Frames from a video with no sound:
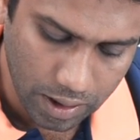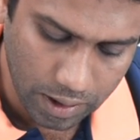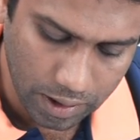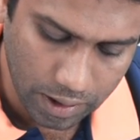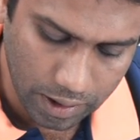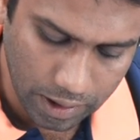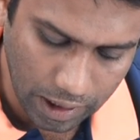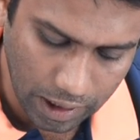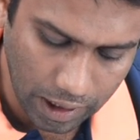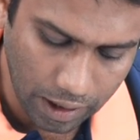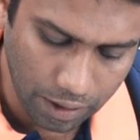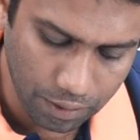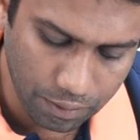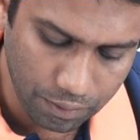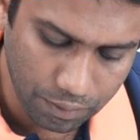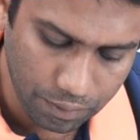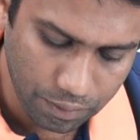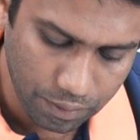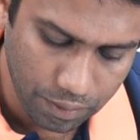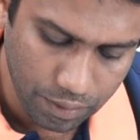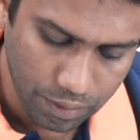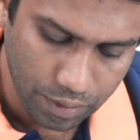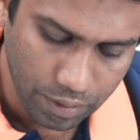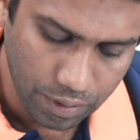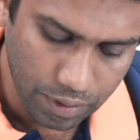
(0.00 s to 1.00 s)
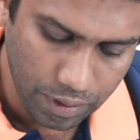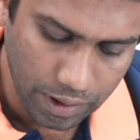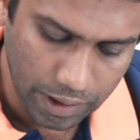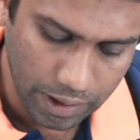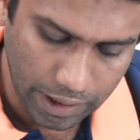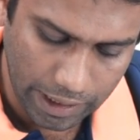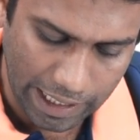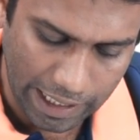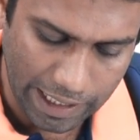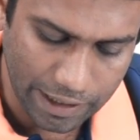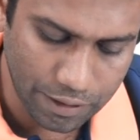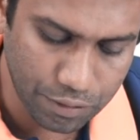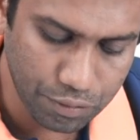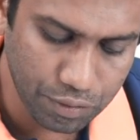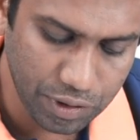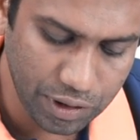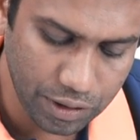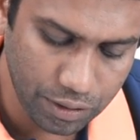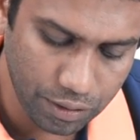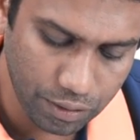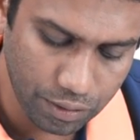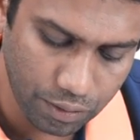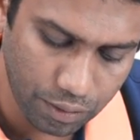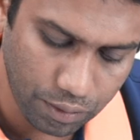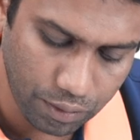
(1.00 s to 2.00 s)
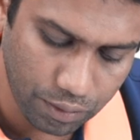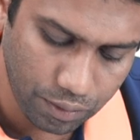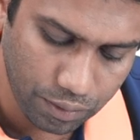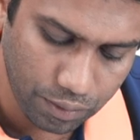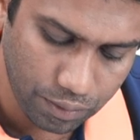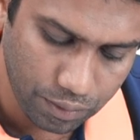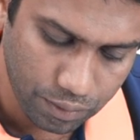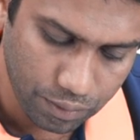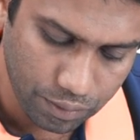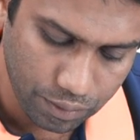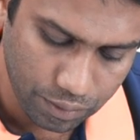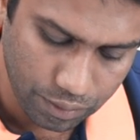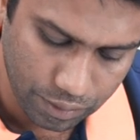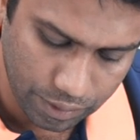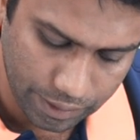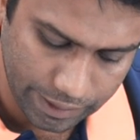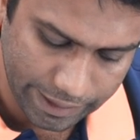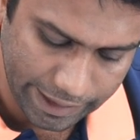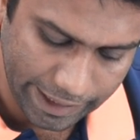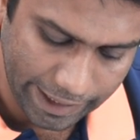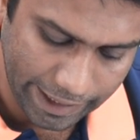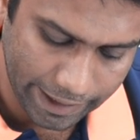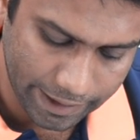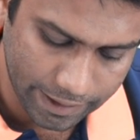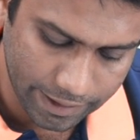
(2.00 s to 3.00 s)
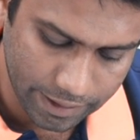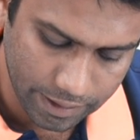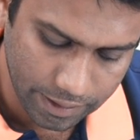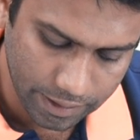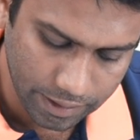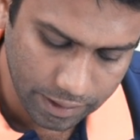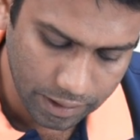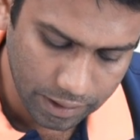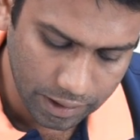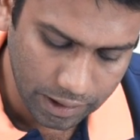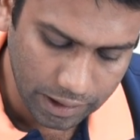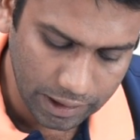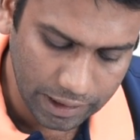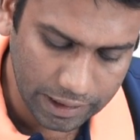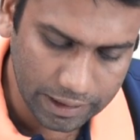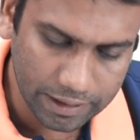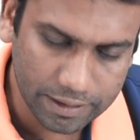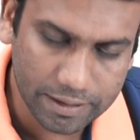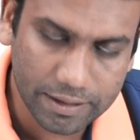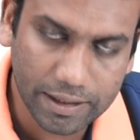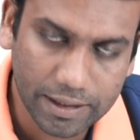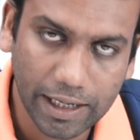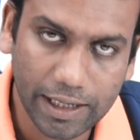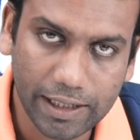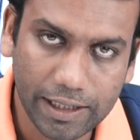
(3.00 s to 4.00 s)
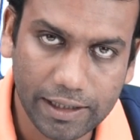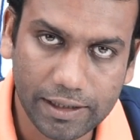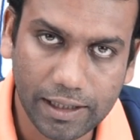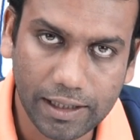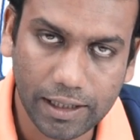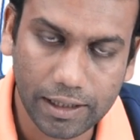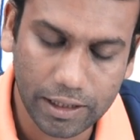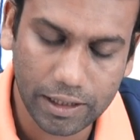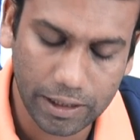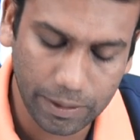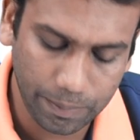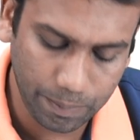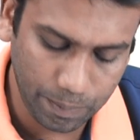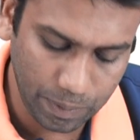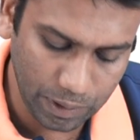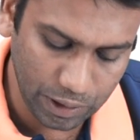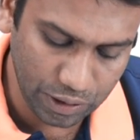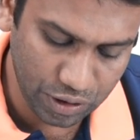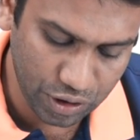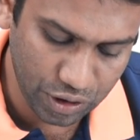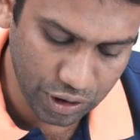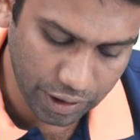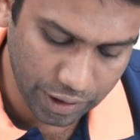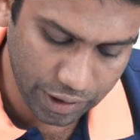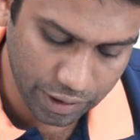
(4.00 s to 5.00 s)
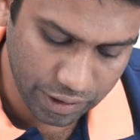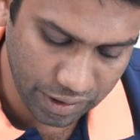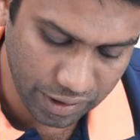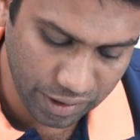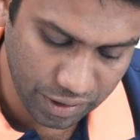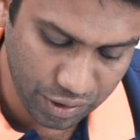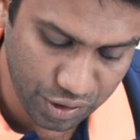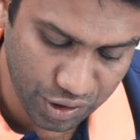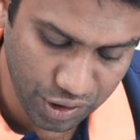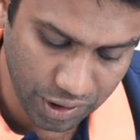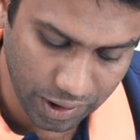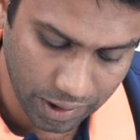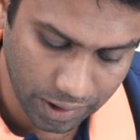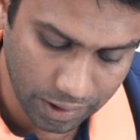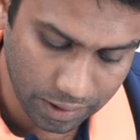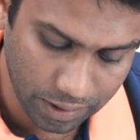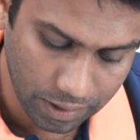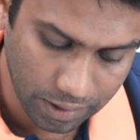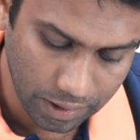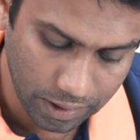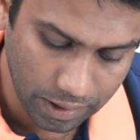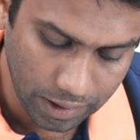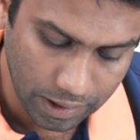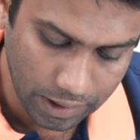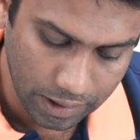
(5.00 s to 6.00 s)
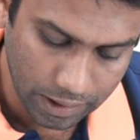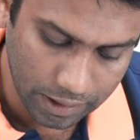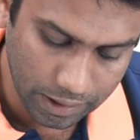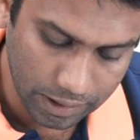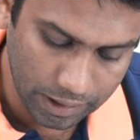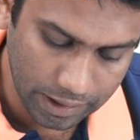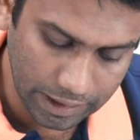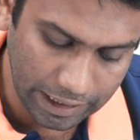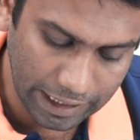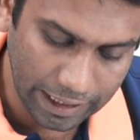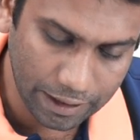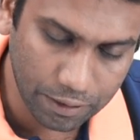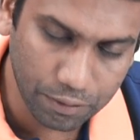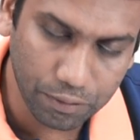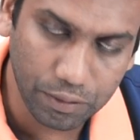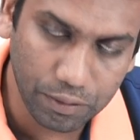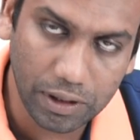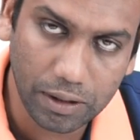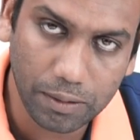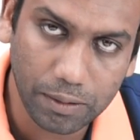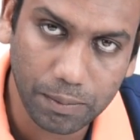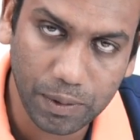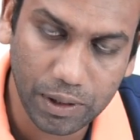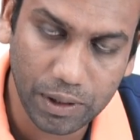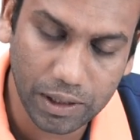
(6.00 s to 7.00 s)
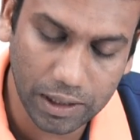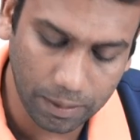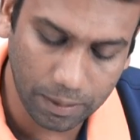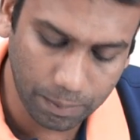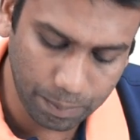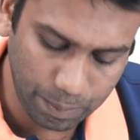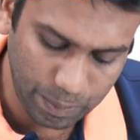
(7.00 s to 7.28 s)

Now, as we know that inside the depletion region there will be a